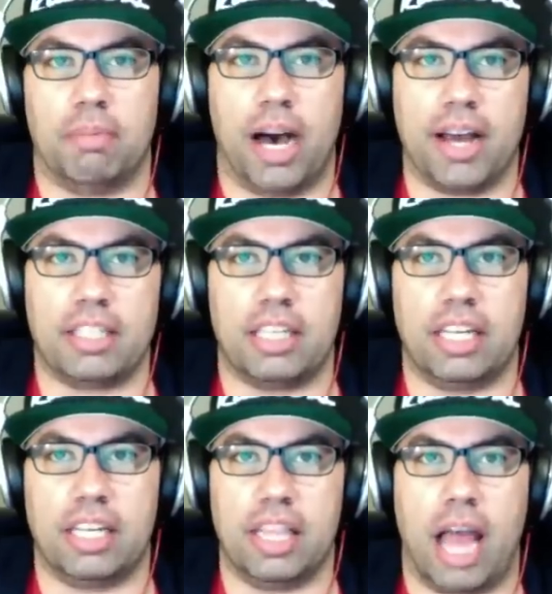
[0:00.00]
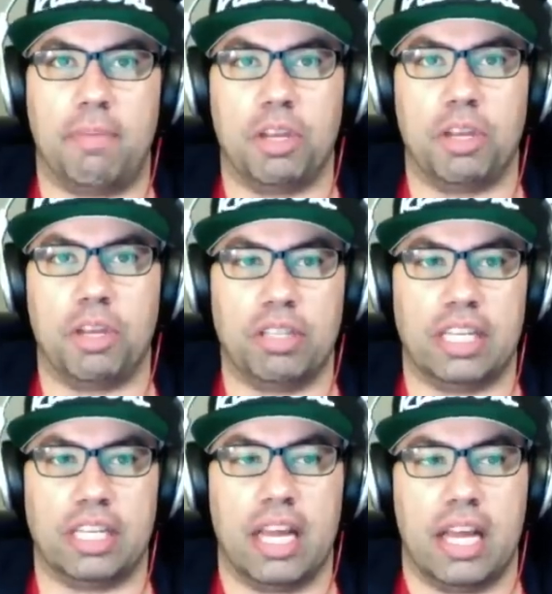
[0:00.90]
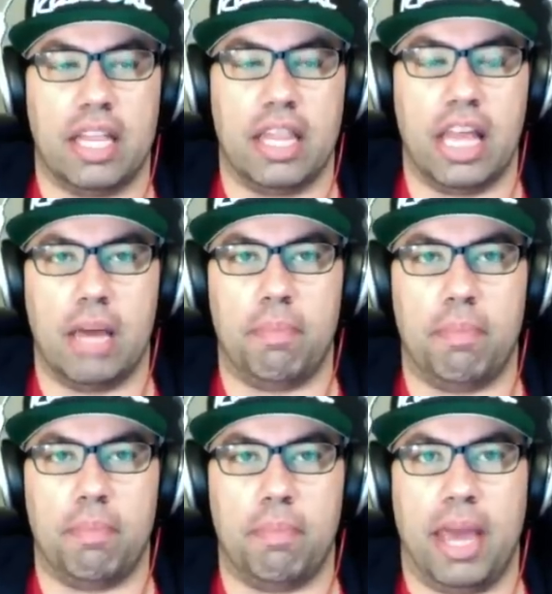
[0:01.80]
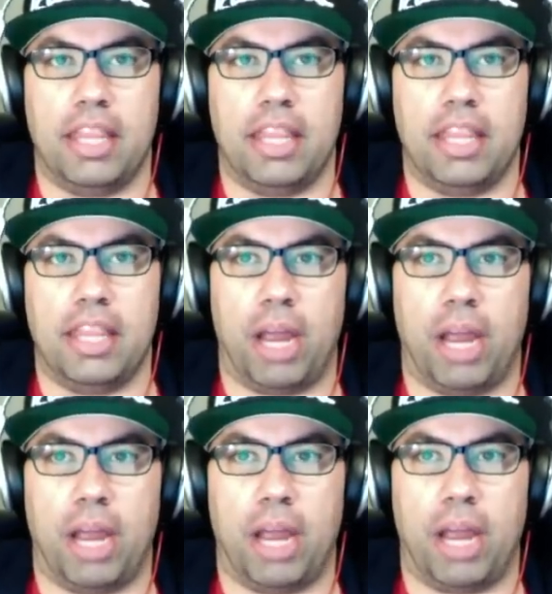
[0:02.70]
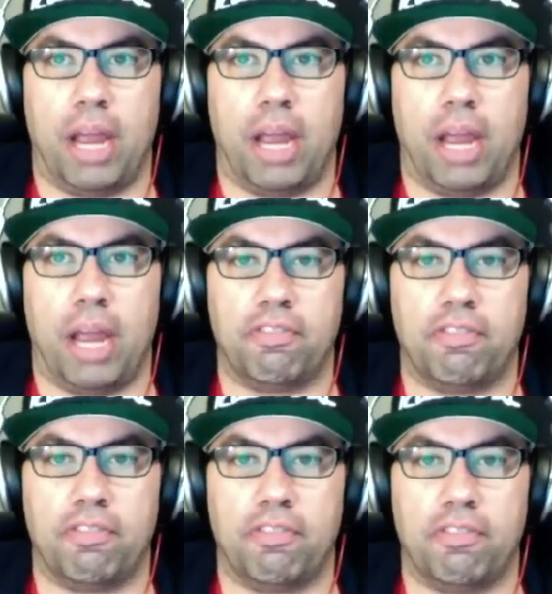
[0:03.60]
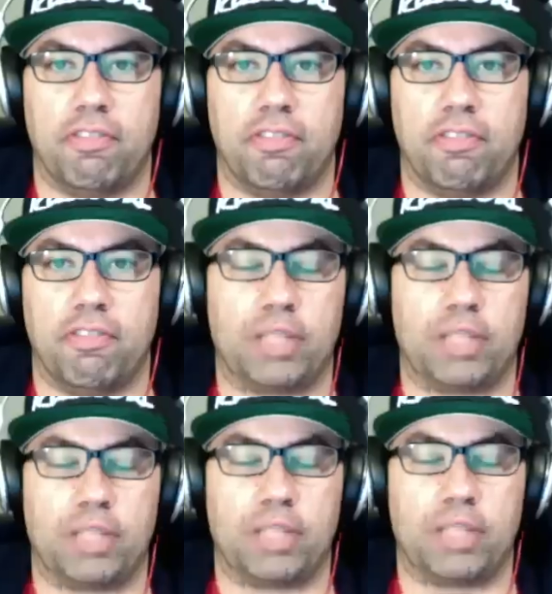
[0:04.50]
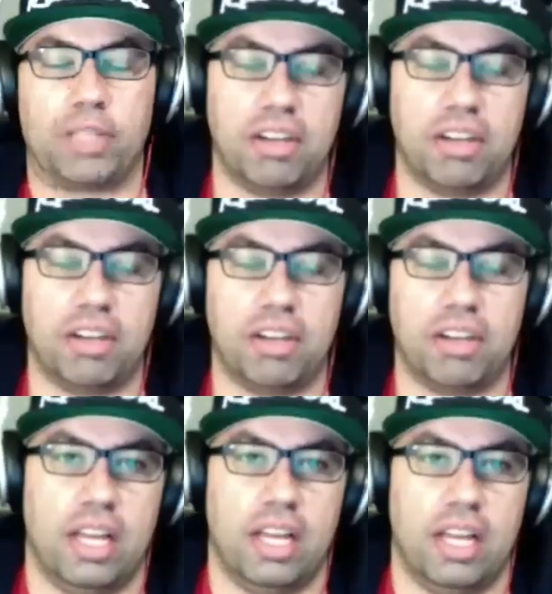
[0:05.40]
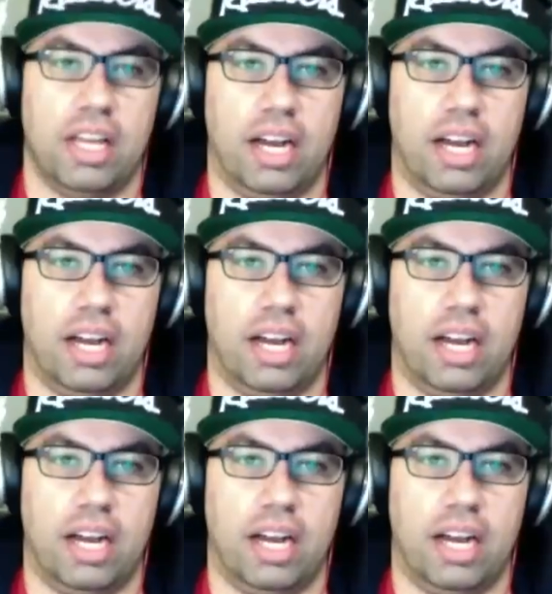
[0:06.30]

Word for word: Honestly, I've been using them and their parent company for probably 13 years.